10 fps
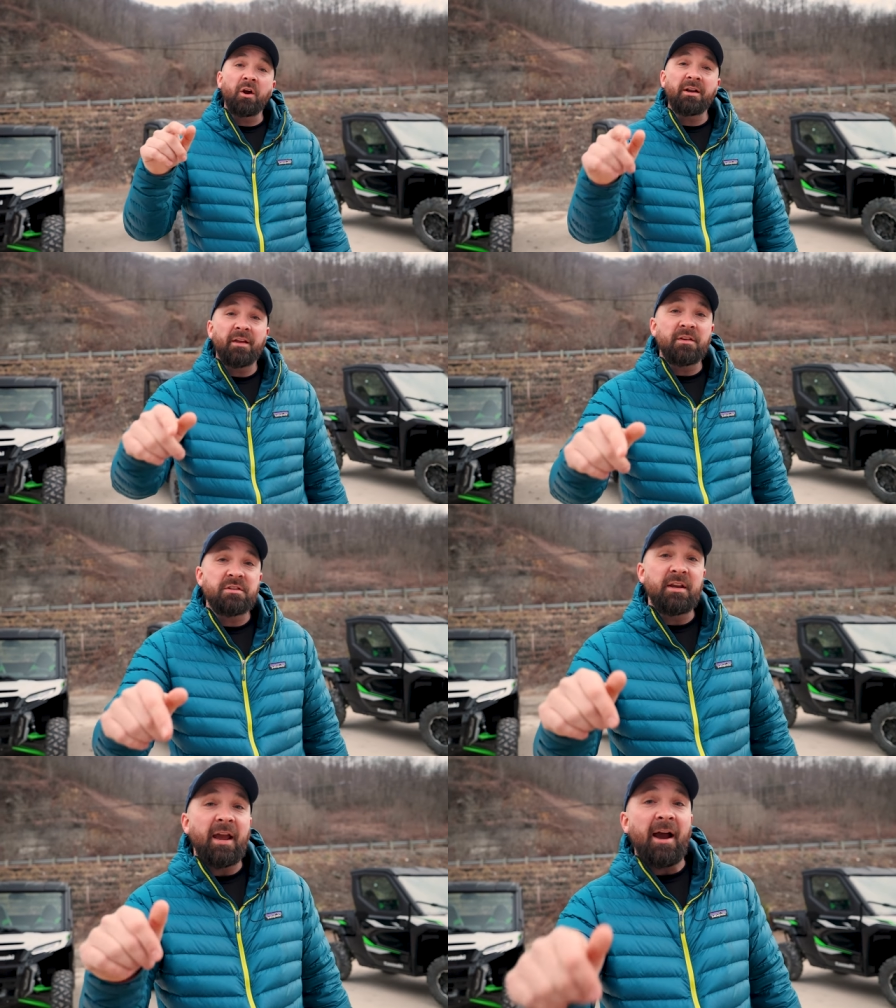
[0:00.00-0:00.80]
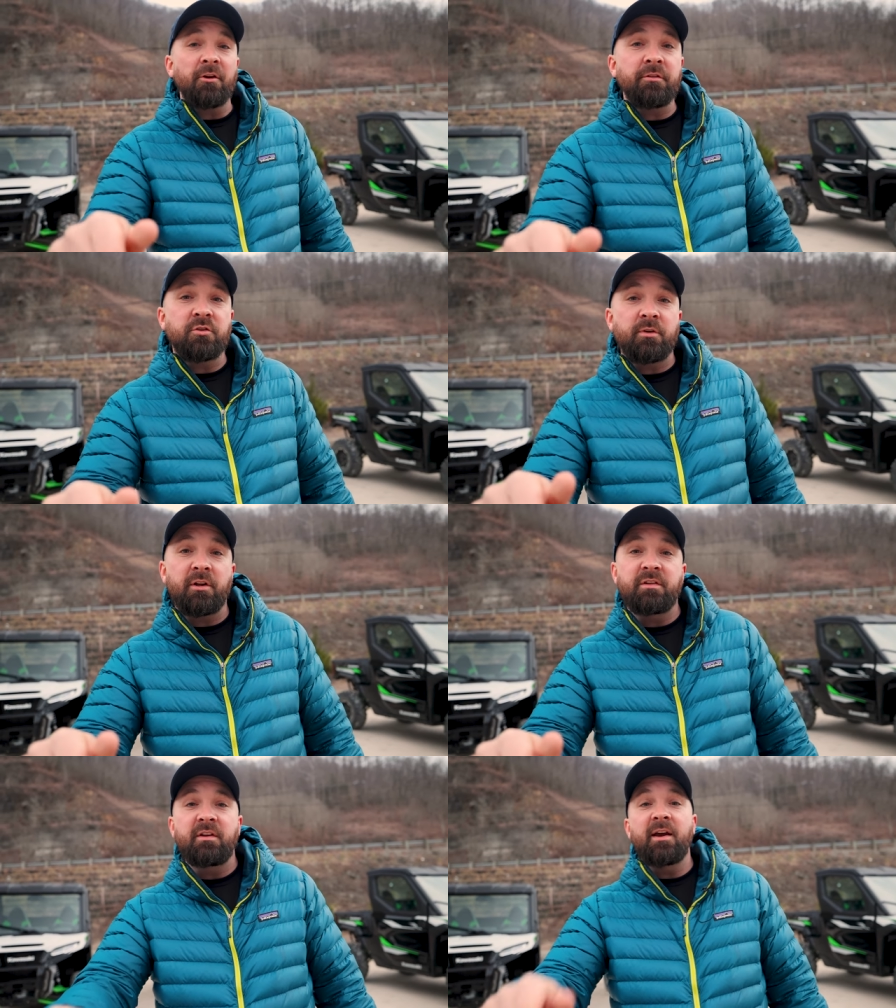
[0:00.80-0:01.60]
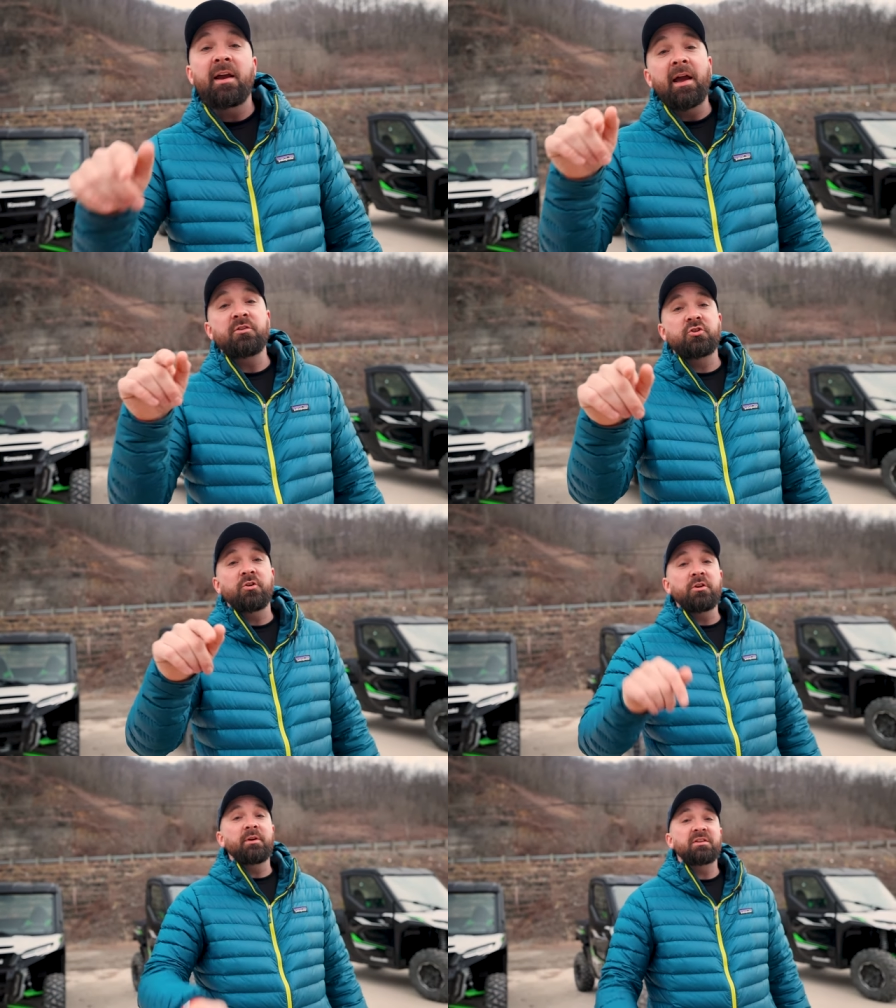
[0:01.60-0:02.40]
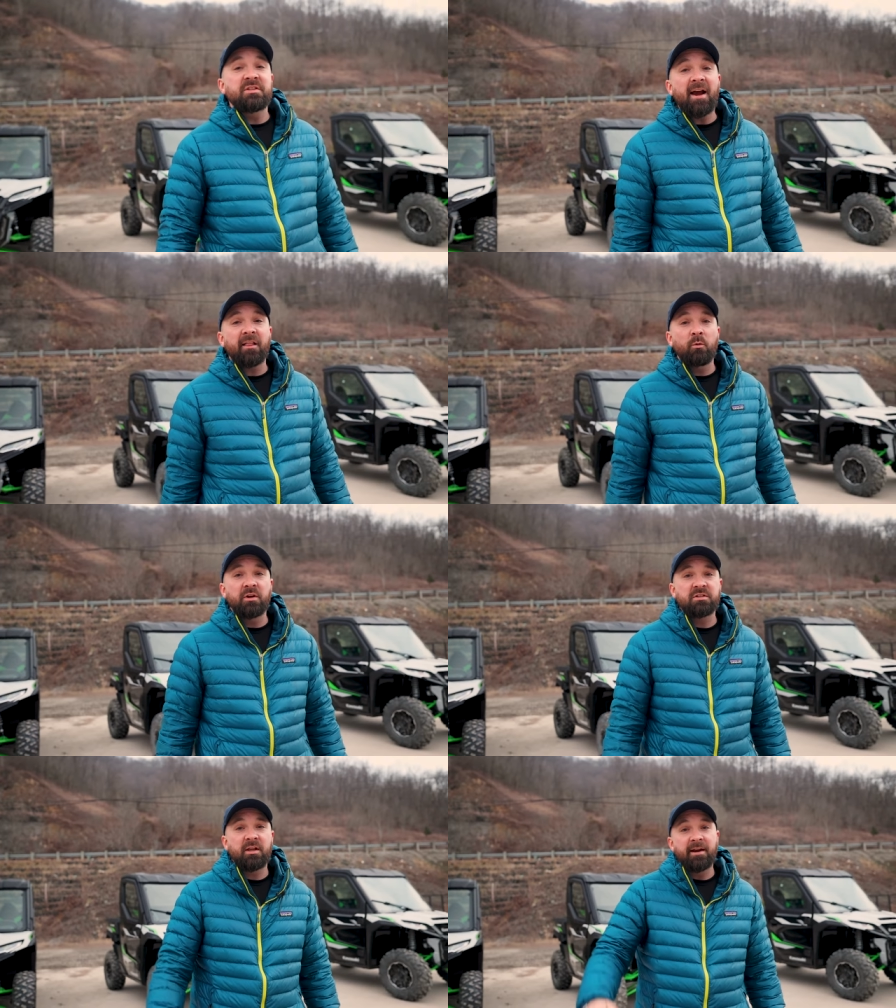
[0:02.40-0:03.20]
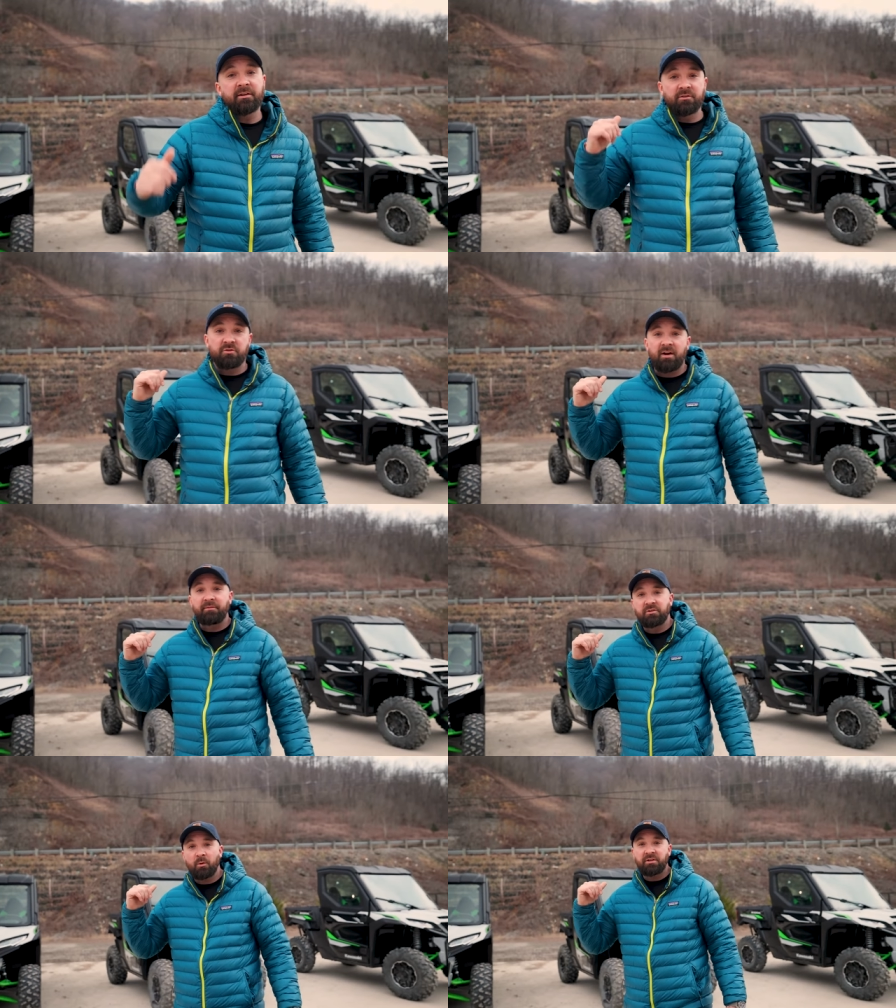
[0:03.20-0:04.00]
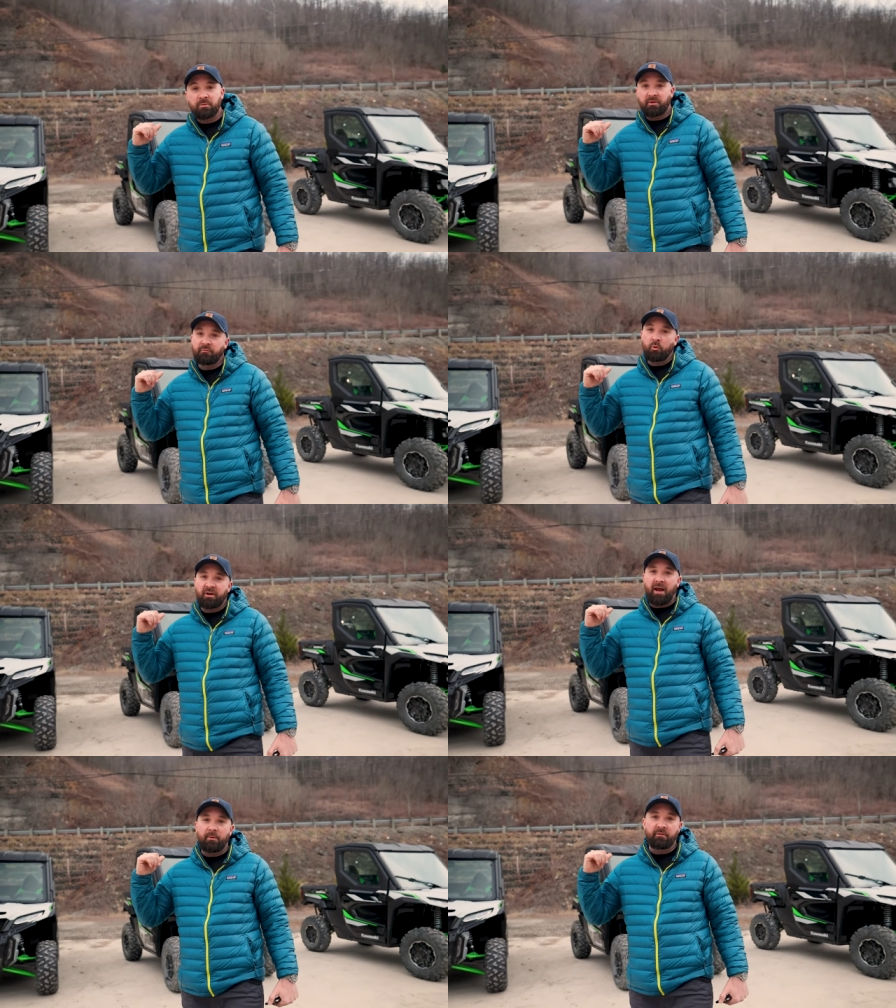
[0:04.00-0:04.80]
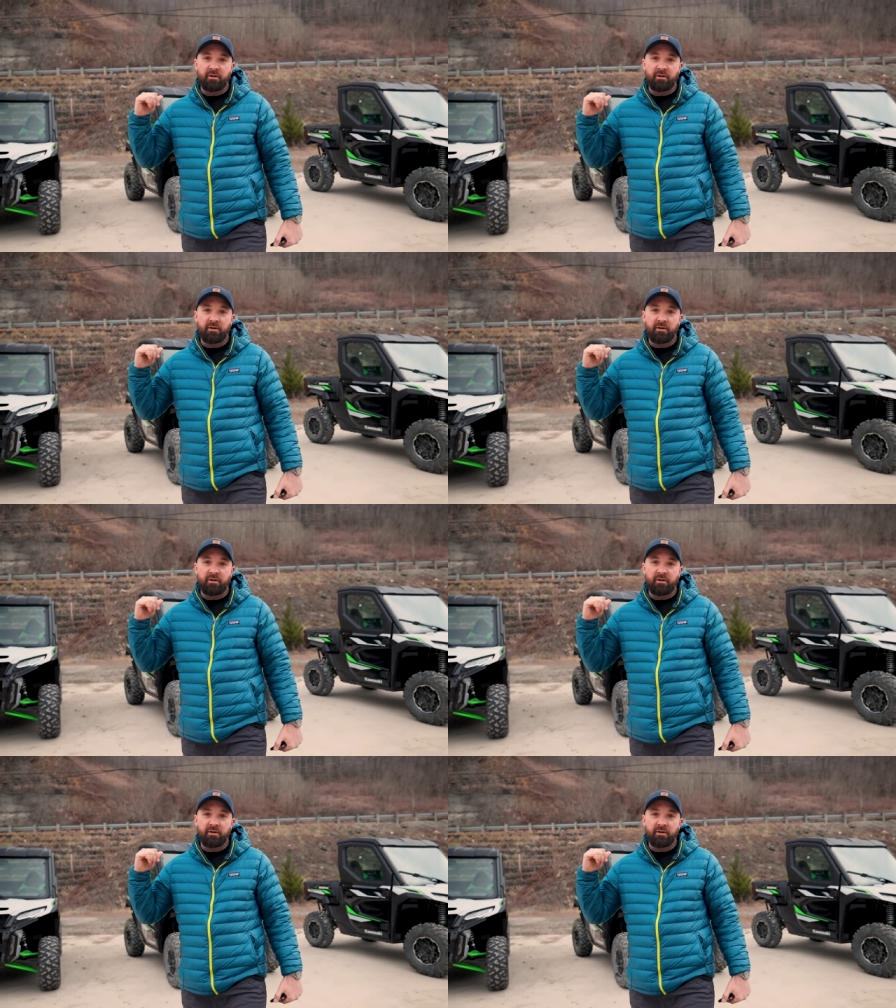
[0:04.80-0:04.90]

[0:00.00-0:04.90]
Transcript: We're going to get this thing out on the trail today and show you exactly what it's like to drive the 2024 Kawi